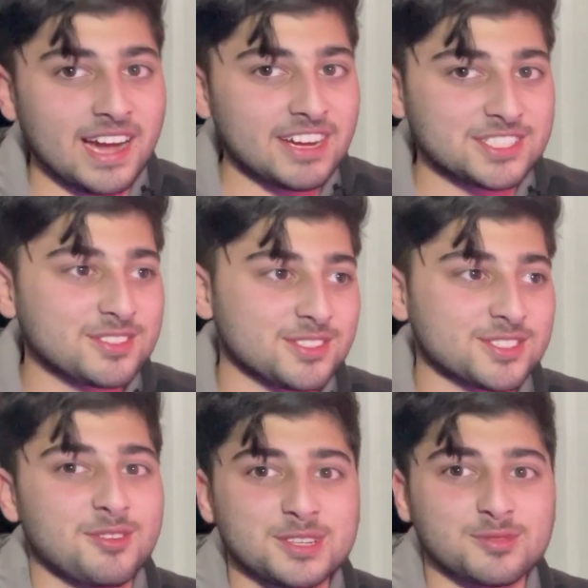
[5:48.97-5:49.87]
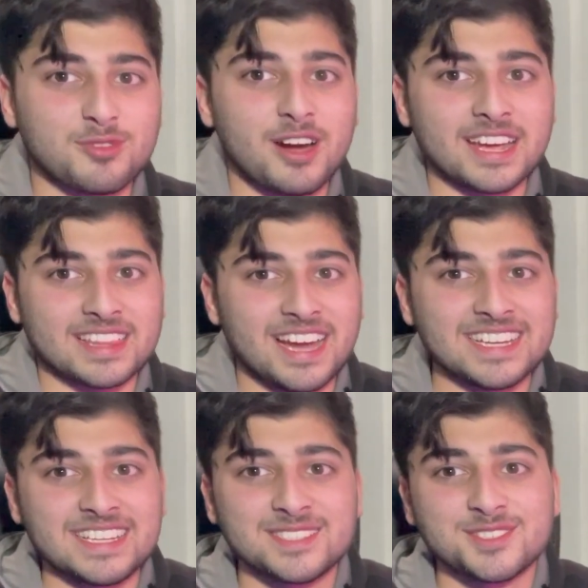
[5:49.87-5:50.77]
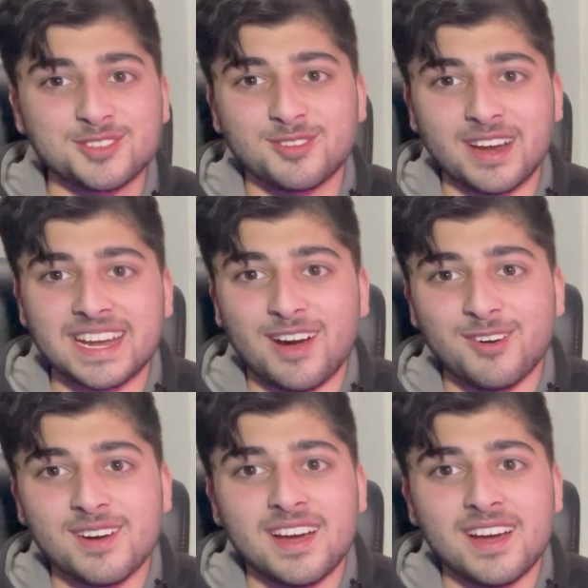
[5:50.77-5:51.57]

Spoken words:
I've actually got so much work that I need to do right now,